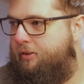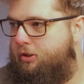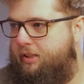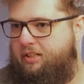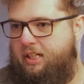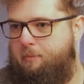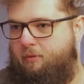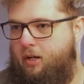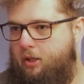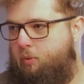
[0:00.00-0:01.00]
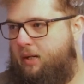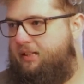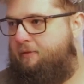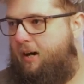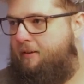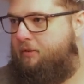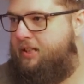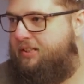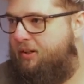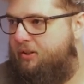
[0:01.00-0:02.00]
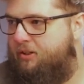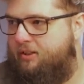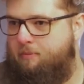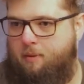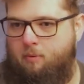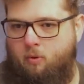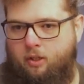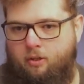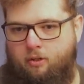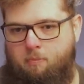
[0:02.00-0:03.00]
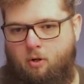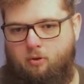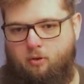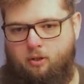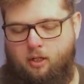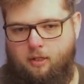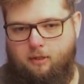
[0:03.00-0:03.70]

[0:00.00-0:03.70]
just a team of 25 researchers that might be working on the product.